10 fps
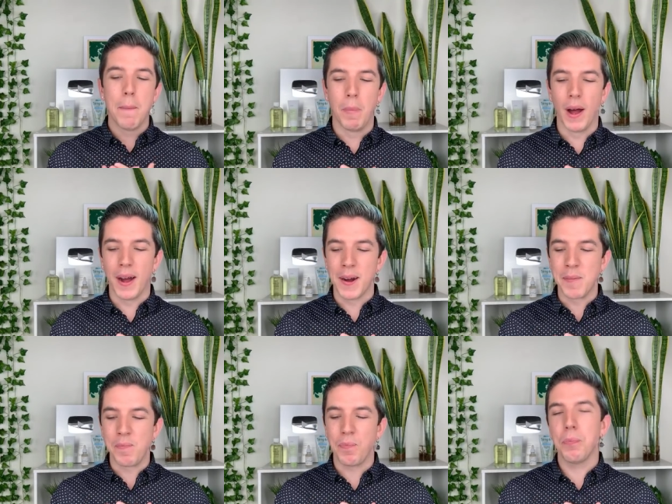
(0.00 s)
but
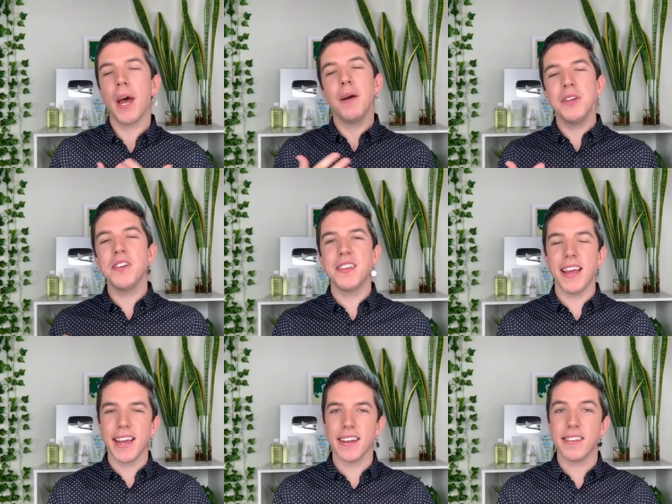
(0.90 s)
um, but I would just say
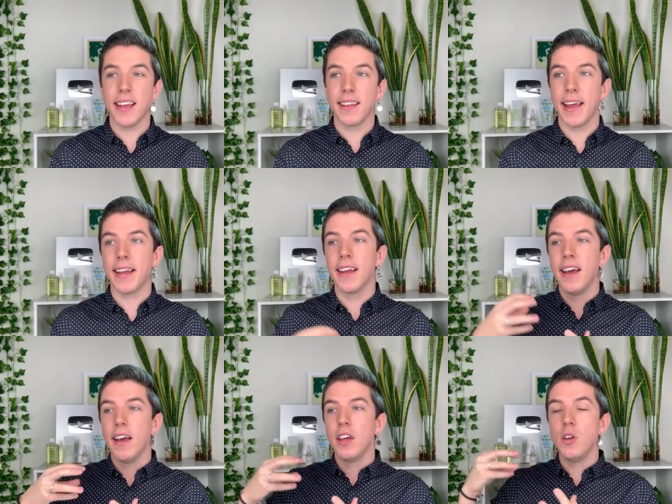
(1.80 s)
yeah, saying like
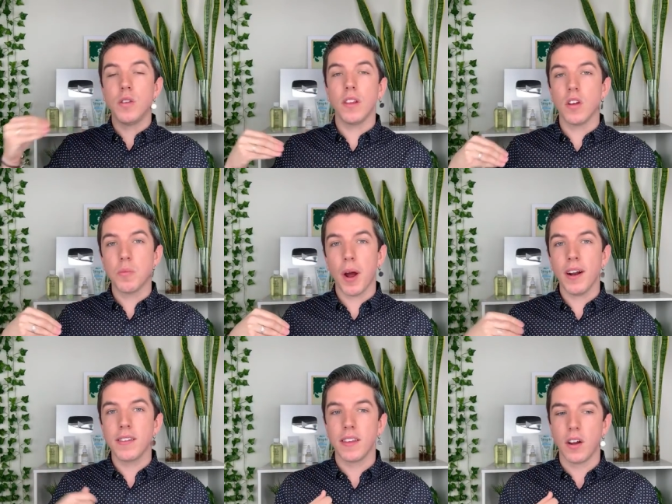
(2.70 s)
using those
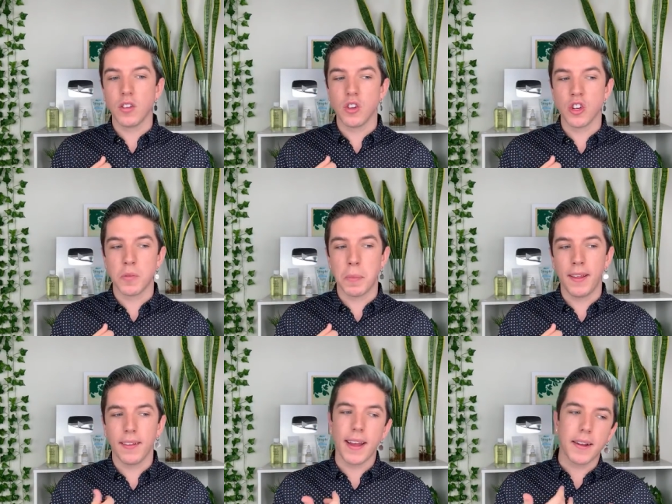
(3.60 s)
products and then also just being
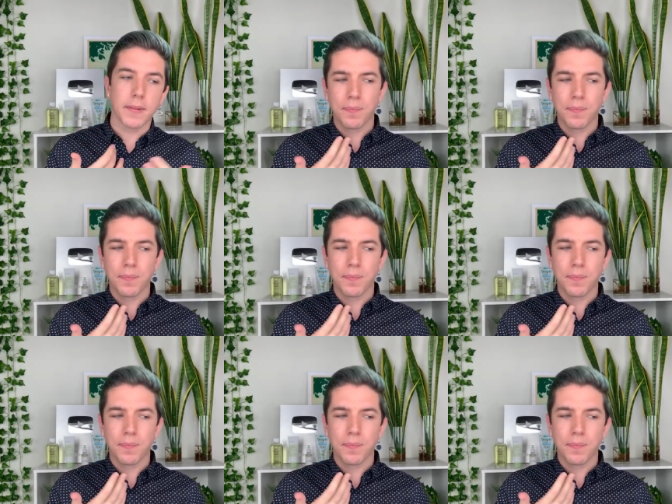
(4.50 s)
like